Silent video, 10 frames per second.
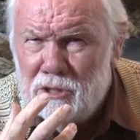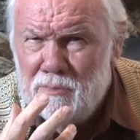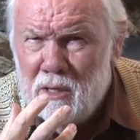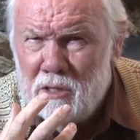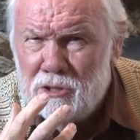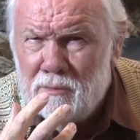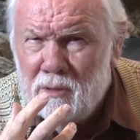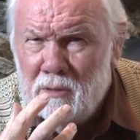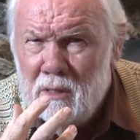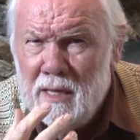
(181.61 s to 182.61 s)
as
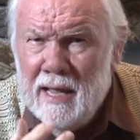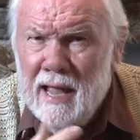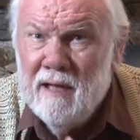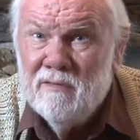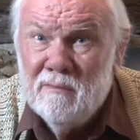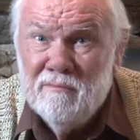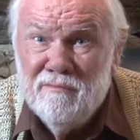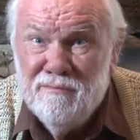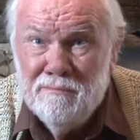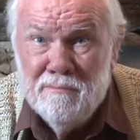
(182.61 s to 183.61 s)
possible, have him
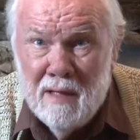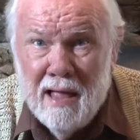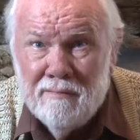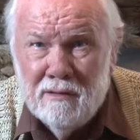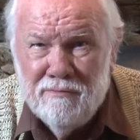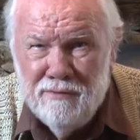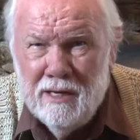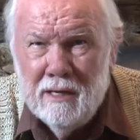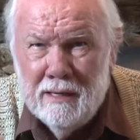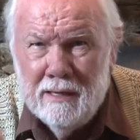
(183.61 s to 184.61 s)
have the
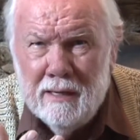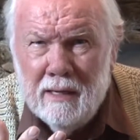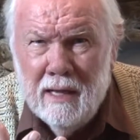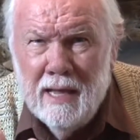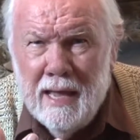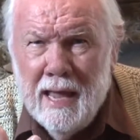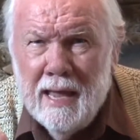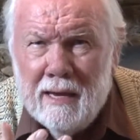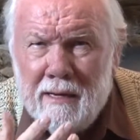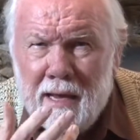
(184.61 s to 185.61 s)
feeling,
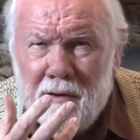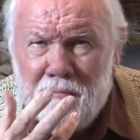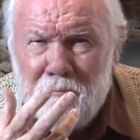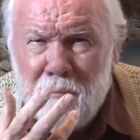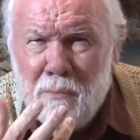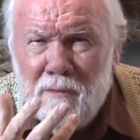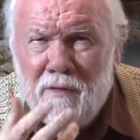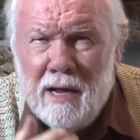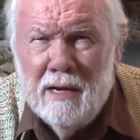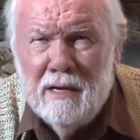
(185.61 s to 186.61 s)
and, and
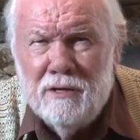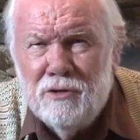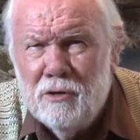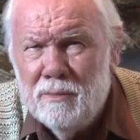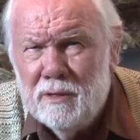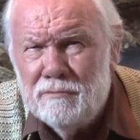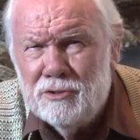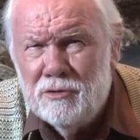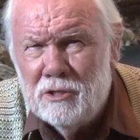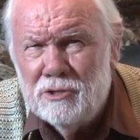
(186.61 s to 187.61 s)
provide an interpretive
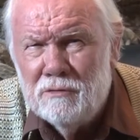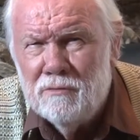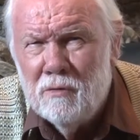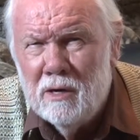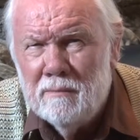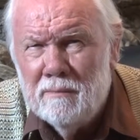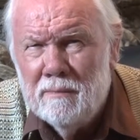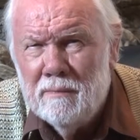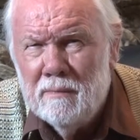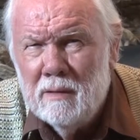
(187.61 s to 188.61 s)
structure for him,
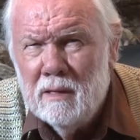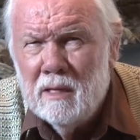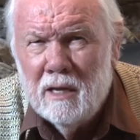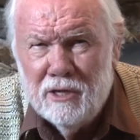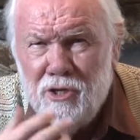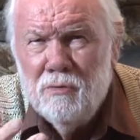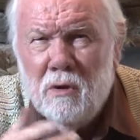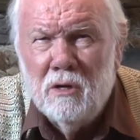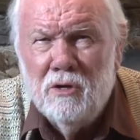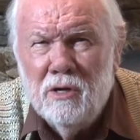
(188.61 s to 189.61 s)
like you
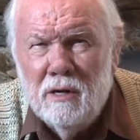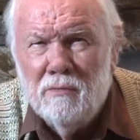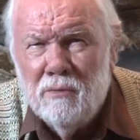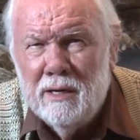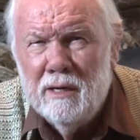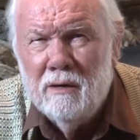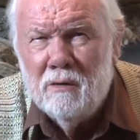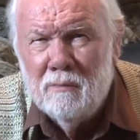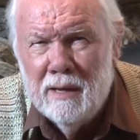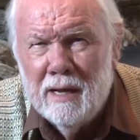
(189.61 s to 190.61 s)
are good at reading
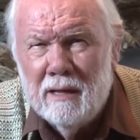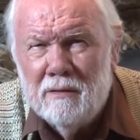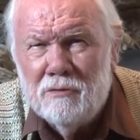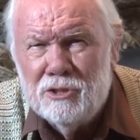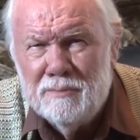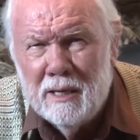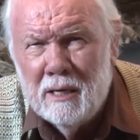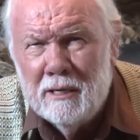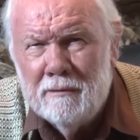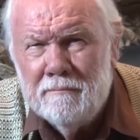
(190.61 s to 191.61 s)
or math or
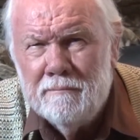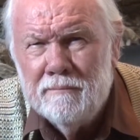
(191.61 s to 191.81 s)
spelling,